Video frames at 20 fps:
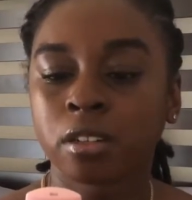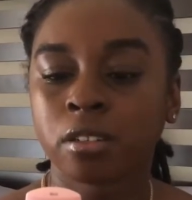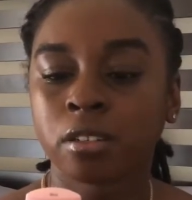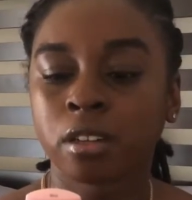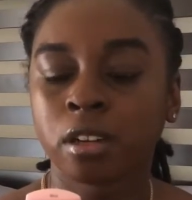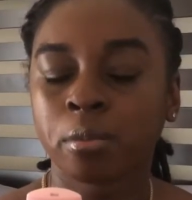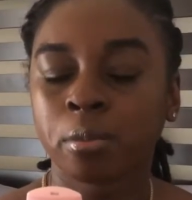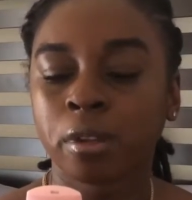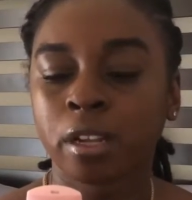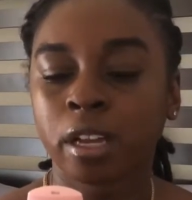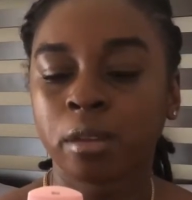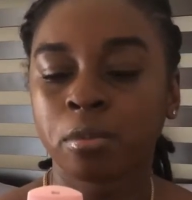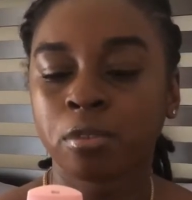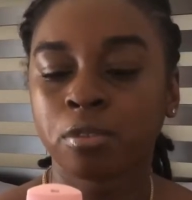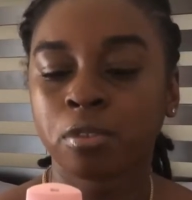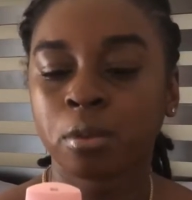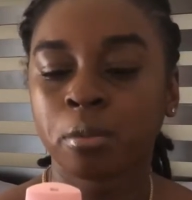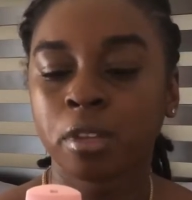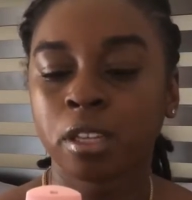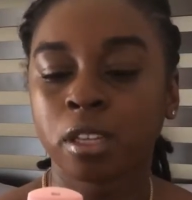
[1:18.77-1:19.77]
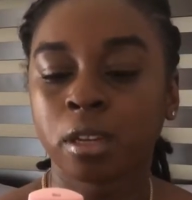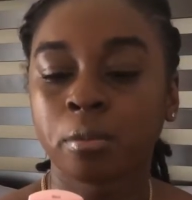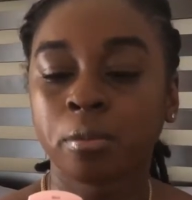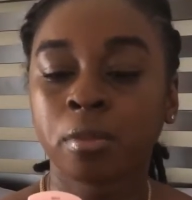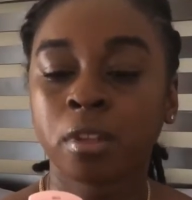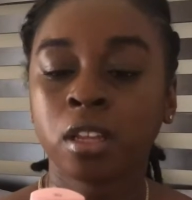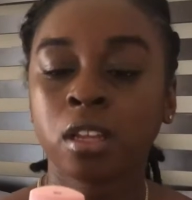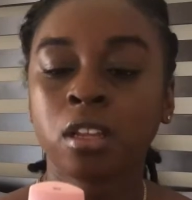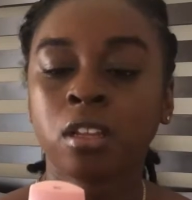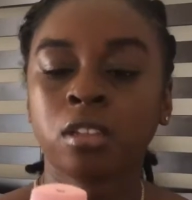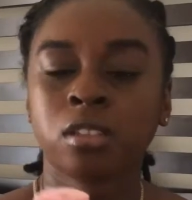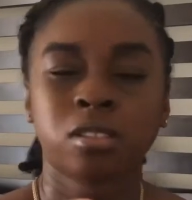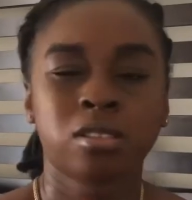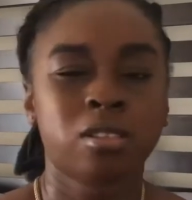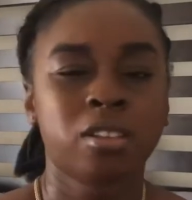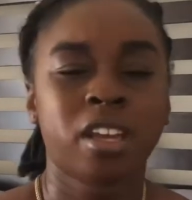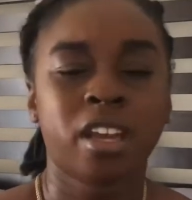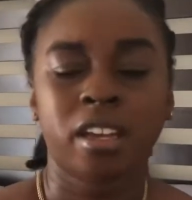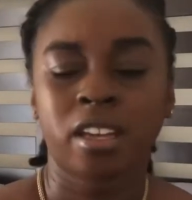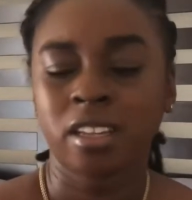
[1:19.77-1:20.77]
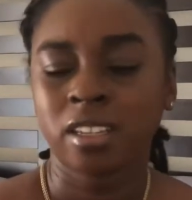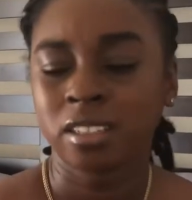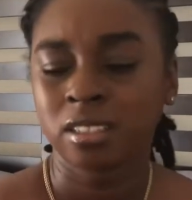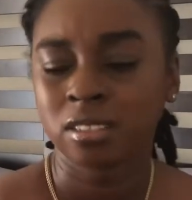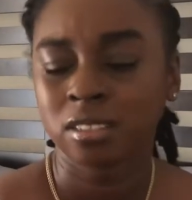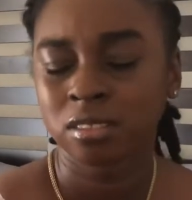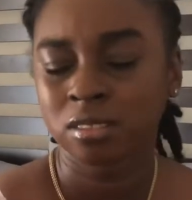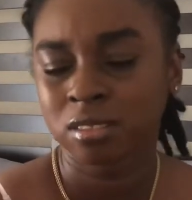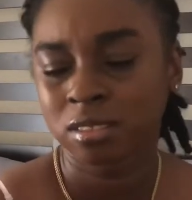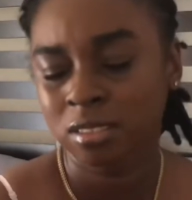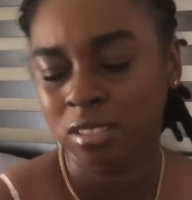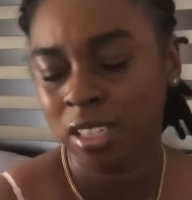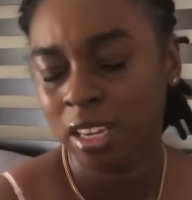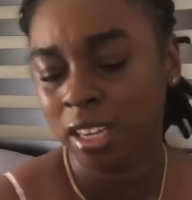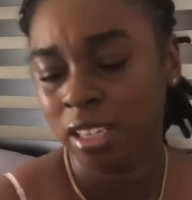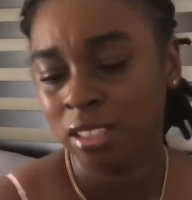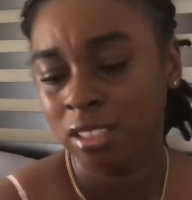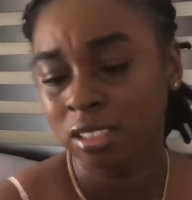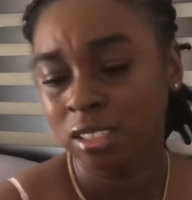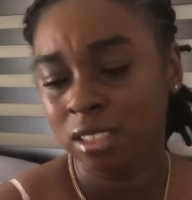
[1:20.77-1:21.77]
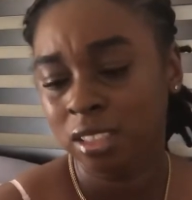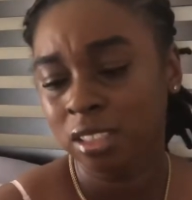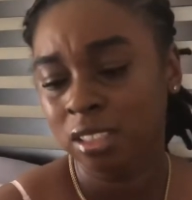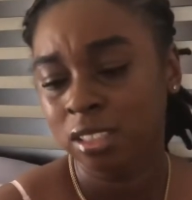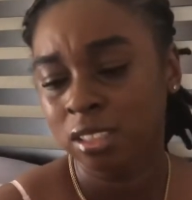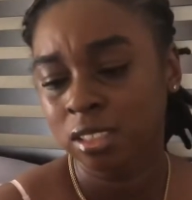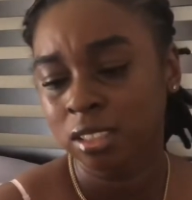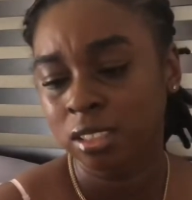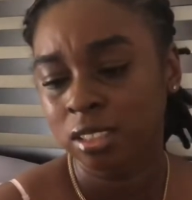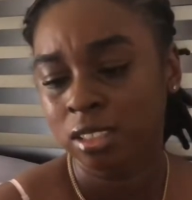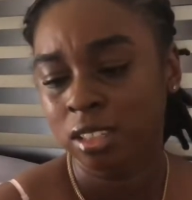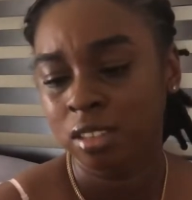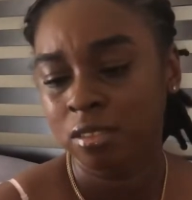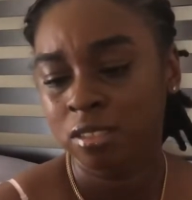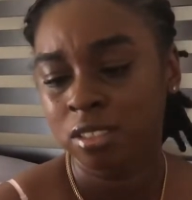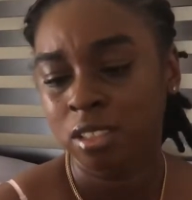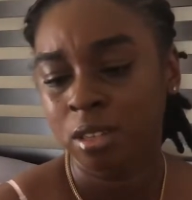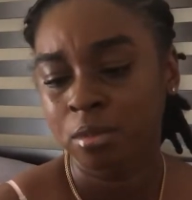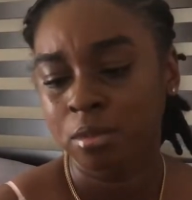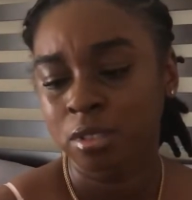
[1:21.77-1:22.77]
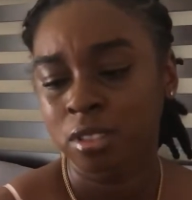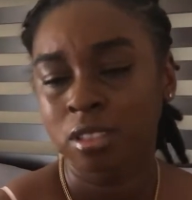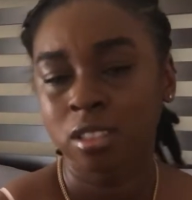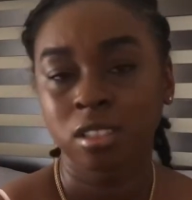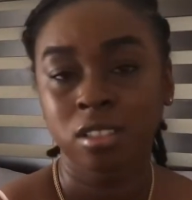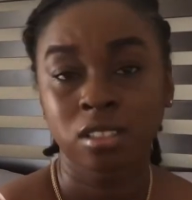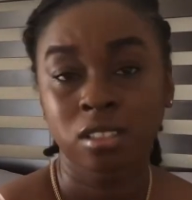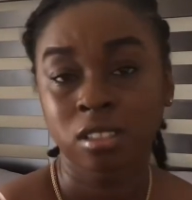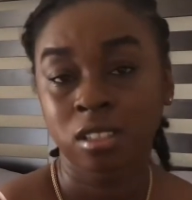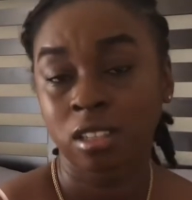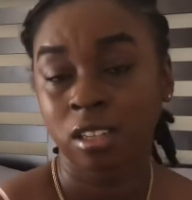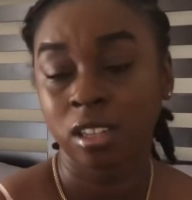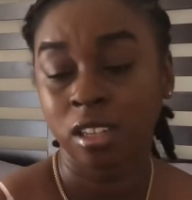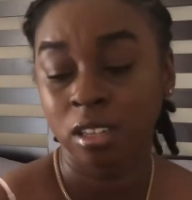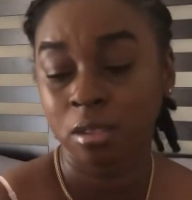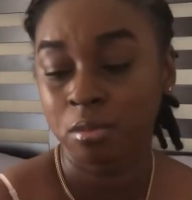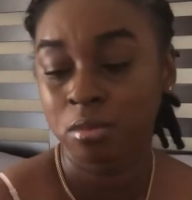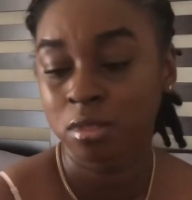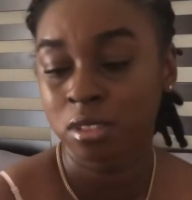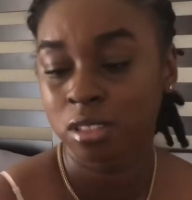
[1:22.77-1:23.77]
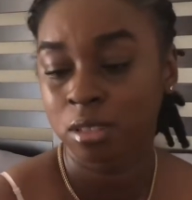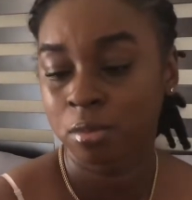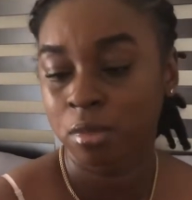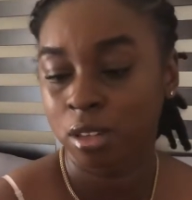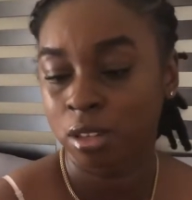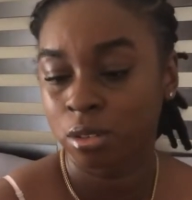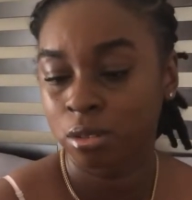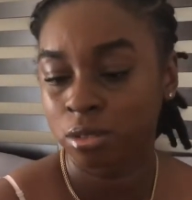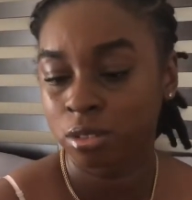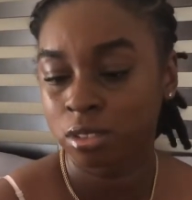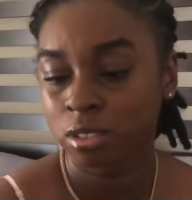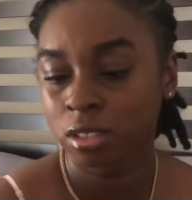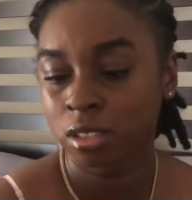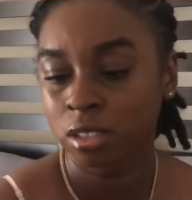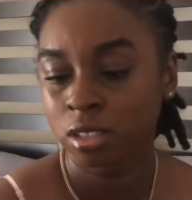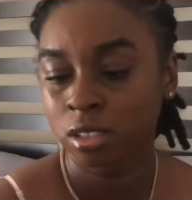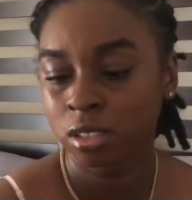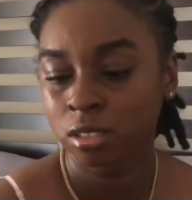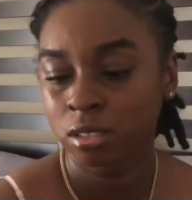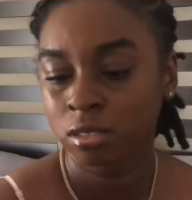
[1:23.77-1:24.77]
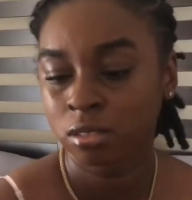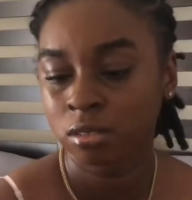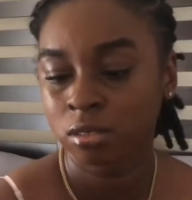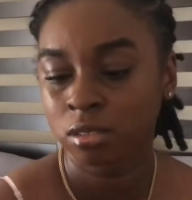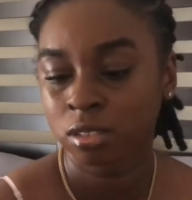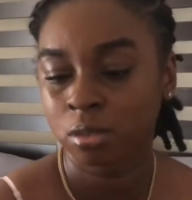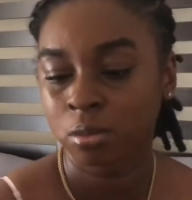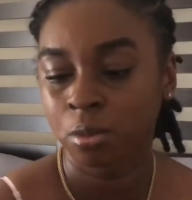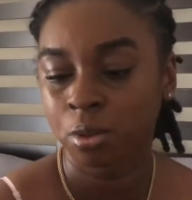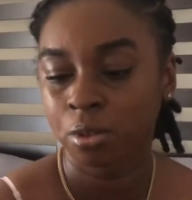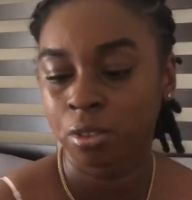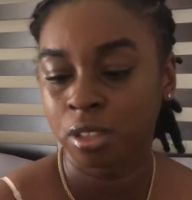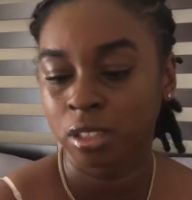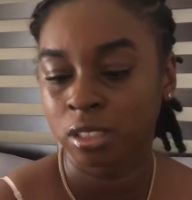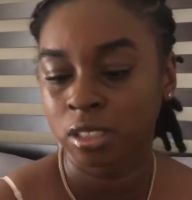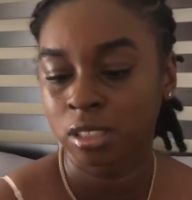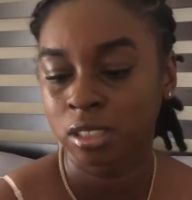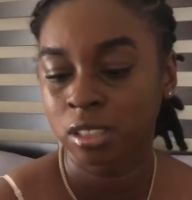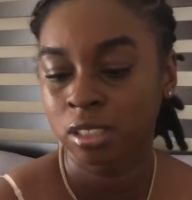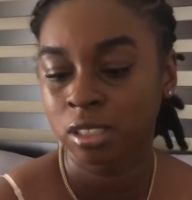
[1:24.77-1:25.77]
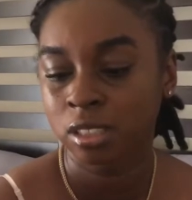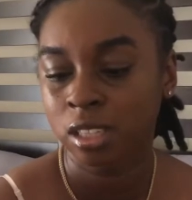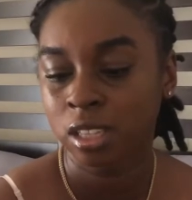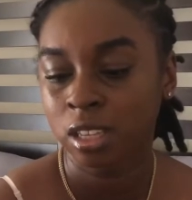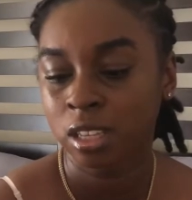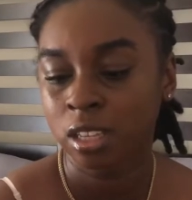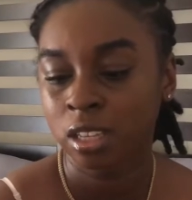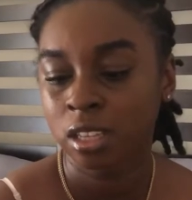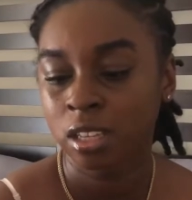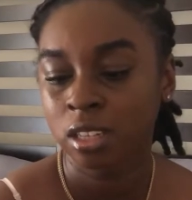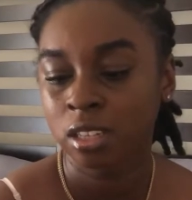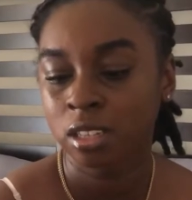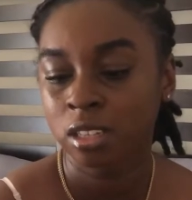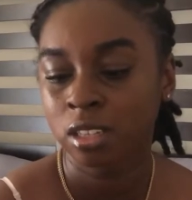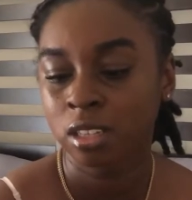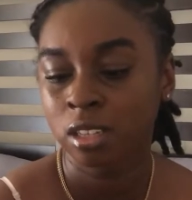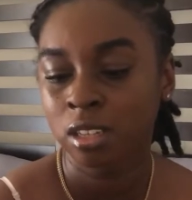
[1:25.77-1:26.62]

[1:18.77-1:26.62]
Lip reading: Apply before makeup. So yeah, it technically lives up to its claims about smoothing the skin,